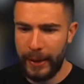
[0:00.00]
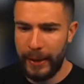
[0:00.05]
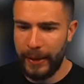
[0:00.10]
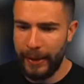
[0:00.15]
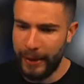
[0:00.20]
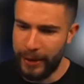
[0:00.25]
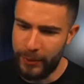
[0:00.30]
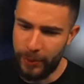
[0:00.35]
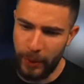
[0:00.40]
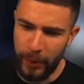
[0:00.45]

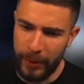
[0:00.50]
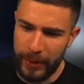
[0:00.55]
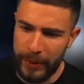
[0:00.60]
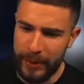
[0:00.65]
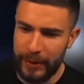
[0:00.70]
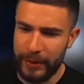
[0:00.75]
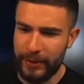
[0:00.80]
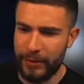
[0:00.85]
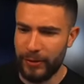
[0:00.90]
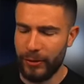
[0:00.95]
That's
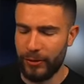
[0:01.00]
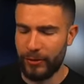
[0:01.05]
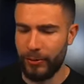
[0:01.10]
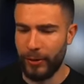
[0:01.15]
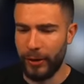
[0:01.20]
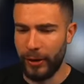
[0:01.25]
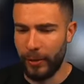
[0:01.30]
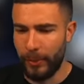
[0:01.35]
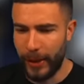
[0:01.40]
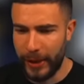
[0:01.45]
probably not
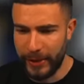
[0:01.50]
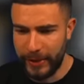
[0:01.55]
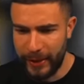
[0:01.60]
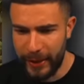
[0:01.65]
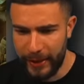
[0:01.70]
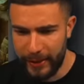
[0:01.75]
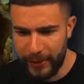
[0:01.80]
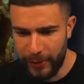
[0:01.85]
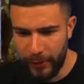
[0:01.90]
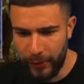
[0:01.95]
one of the best
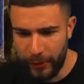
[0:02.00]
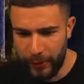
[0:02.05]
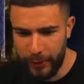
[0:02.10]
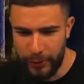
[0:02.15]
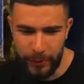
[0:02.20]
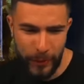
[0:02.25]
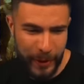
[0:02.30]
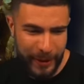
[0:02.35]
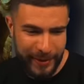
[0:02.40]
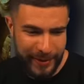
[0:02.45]
case scenarios,
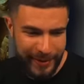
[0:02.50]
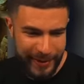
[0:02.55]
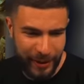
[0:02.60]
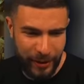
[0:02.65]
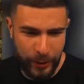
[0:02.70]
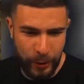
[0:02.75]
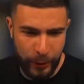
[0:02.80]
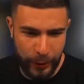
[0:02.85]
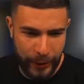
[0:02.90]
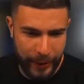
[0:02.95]
but it's
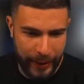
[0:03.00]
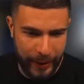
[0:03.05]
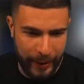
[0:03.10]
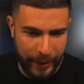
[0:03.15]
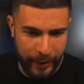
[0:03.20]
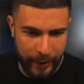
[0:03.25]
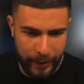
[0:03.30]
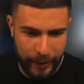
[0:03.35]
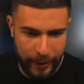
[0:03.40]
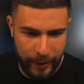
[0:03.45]
still
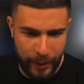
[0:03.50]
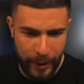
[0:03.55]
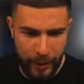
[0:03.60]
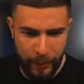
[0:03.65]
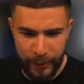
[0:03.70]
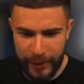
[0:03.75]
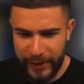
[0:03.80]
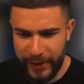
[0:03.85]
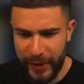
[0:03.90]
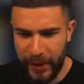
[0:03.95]
okay. I
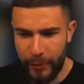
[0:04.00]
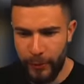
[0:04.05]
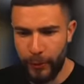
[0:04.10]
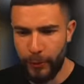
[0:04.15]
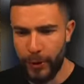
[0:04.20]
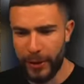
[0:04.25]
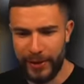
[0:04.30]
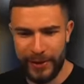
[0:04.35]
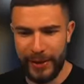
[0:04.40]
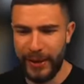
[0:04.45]
would say we
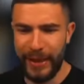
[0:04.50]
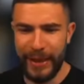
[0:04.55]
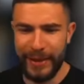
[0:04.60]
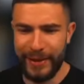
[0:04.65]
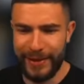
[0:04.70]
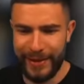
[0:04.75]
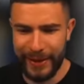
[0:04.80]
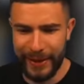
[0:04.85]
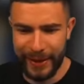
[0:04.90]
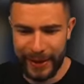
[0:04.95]
want an
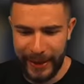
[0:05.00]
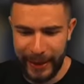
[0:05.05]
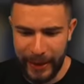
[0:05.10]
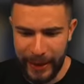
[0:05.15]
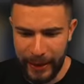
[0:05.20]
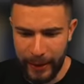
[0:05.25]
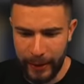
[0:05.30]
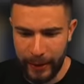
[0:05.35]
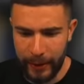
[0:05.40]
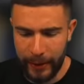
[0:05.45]
instant key
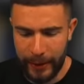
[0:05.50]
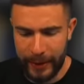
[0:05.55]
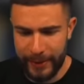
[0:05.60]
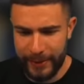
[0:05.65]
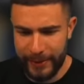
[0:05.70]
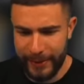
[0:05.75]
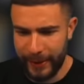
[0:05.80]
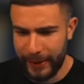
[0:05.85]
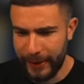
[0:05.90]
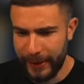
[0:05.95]
here.
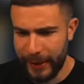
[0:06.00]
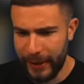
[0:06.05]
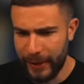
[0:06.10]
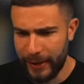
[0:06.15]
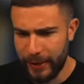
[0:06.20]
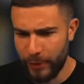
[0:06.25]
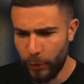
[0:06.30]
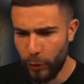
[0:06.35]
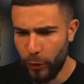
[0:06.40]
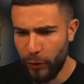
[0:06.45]
Instant key
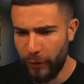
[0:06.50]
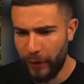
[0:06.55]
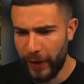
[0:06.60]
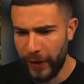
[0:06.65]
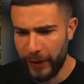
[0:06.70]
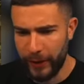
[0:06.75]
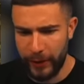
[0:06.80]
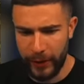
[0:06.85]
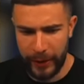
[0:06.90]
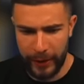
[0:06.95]
is more
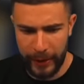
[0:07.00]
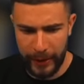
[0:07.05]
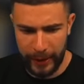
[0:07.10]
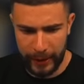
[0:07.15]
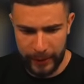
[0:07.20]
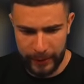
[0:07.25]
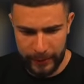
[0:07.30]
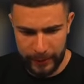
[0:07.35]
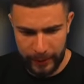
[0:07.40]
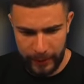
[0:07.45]
value than a
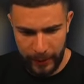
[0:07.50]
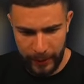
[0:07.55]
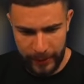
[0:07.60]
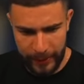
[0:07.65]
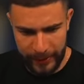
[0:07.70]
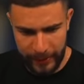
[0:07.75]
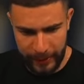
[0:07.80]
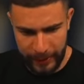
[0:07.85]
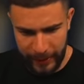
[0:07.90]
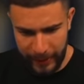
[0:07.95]
hit.
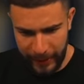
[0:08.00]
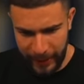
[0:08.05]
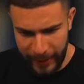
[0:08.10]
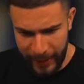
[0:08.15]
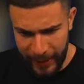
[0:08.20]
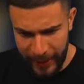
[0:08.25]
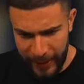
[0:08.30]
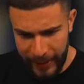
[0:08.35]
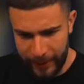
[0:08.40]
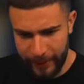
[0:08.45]
Instant
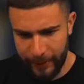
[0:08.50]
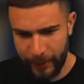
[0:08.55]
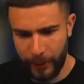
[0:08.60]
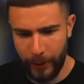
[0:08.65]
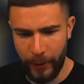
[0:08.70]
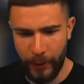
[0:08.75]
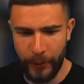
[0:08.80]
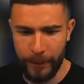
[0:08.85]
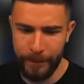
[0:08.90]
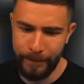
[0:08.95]
key?
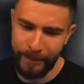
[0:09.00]
No.